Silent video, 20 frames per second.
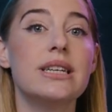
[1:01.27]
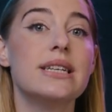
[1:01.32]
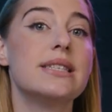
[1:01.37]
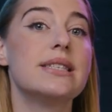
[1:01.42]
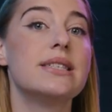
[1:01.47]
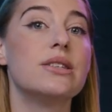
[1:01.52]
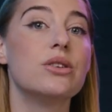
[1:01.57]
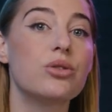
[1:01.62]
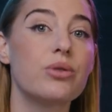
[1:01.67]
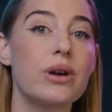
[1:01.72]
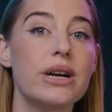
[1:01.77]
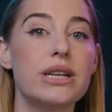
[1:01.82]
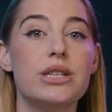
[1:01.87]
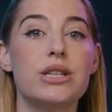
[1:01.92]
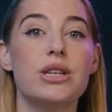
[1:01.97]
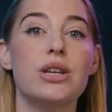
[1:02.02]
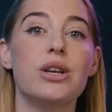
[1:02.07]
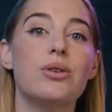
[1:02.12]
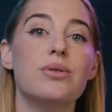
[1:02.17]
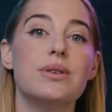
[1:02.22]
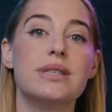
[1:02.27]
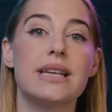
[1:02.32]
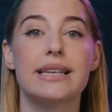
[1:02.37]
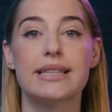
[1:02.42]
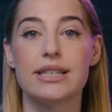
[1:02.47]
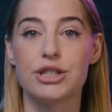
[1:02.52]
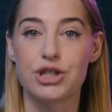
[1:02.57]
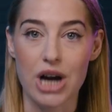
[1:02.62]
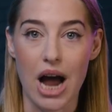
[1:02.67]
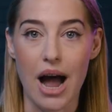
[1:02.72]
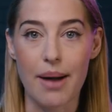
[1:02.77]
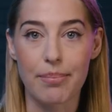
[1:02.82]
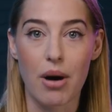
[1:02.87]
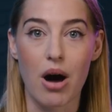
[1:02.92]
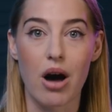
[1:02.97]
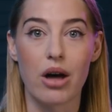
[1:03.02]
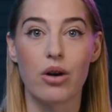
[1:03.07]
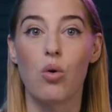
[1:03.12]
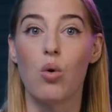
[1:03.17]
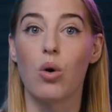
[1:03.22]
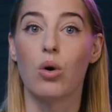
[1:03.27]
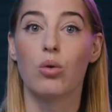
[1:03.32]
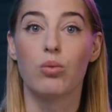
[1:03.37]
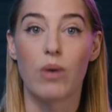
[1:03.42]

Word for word: is still great to use as a chatbot or